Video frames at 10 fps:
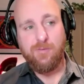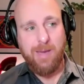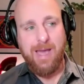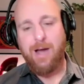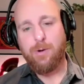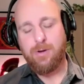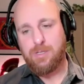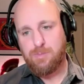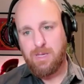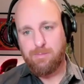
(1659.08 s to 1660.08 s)
power as
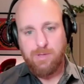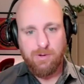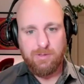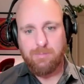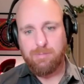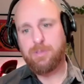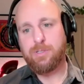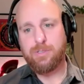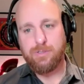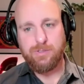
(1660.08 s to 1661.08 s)
being purely
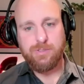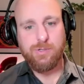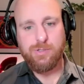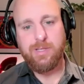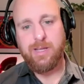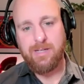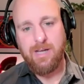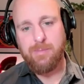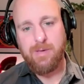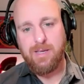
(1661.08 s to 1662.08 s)
political, social,
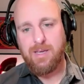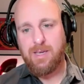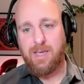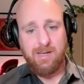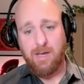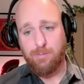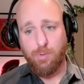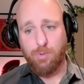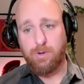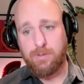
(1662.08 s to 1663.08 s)
economic, and not
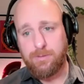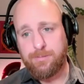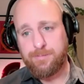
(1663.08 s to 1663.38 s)
moral.